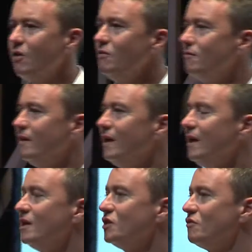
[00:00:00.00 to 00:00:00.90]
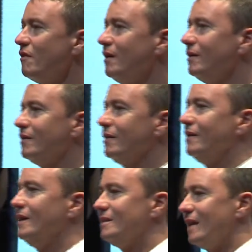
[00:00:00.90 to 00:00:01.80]
hopefully illustrate
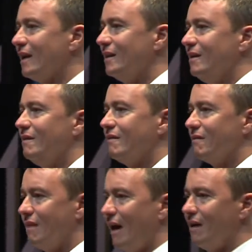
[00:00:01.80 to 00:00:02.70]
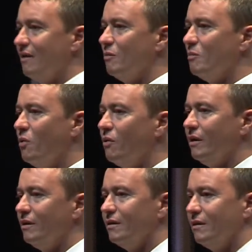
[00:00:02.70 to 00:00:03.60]
exactly that
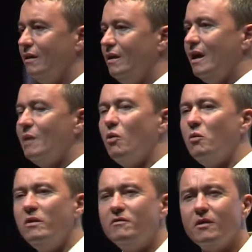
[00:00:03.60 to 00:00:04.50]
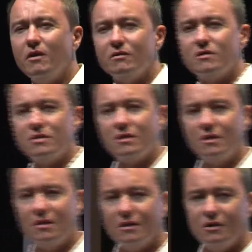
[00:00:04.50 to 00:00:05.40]
point. And what we've got
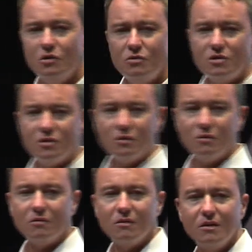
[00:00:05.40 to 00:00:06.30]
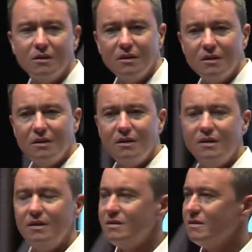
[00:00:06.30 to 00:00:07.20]
used to
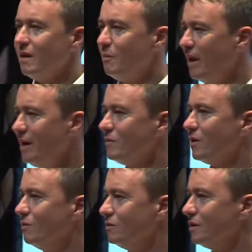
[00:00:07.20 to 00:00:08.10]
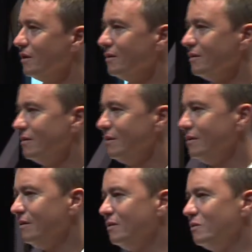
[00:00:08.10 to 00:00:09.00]
is a blame culture.
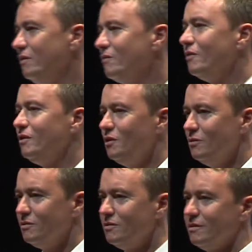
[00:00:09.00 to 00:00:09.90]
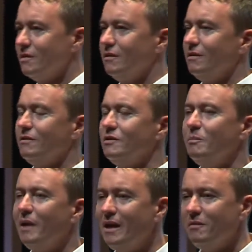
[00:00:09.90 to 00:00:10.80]
We've got used
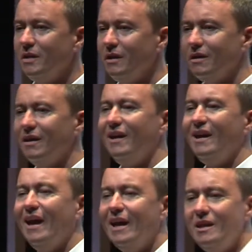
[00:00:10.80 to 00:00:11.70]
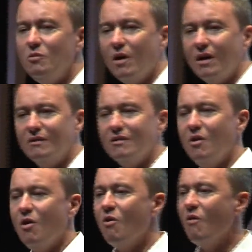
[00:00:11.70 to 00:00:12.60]
to blaming anyone
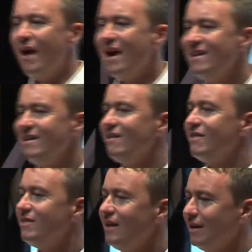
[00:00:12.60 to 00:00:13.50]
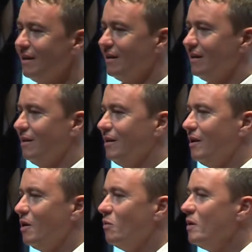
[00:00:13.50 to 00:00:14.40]
or anything
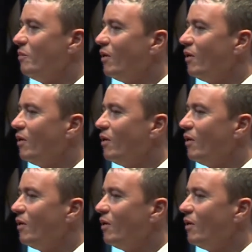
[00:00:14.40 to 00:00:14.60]
we